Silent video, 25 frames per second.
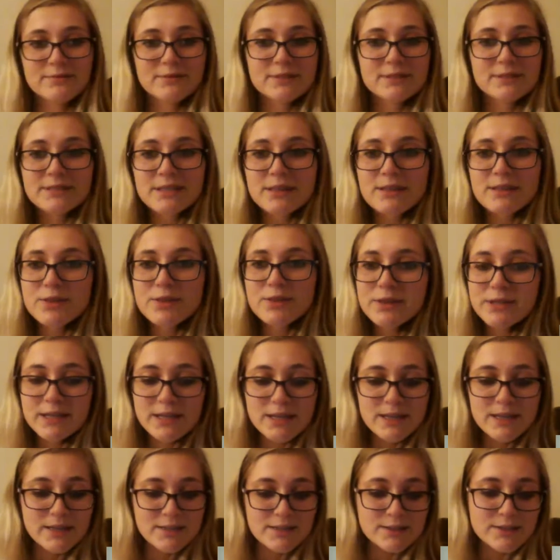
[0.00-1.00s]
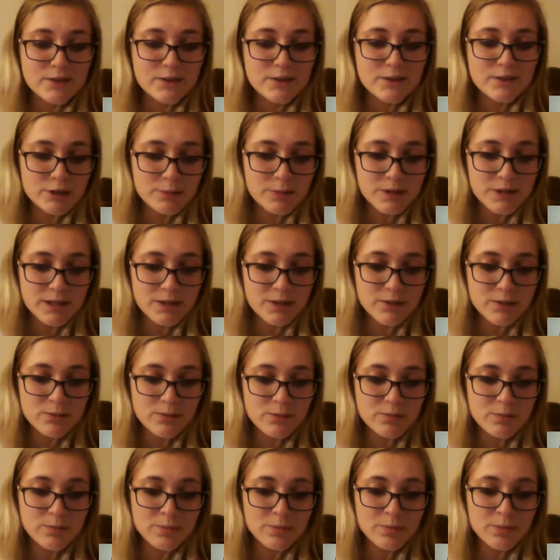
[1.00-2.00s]
is it? 3. So it'd be
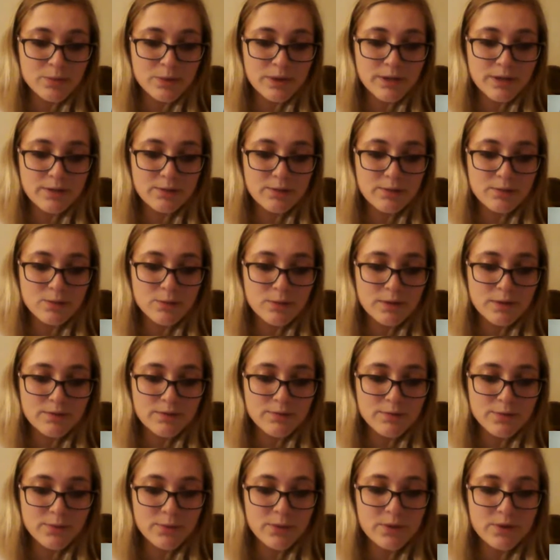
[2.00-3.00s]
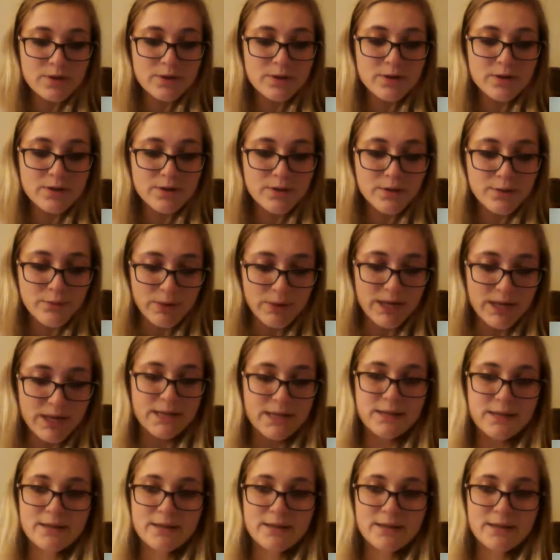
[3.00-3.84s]
0.143.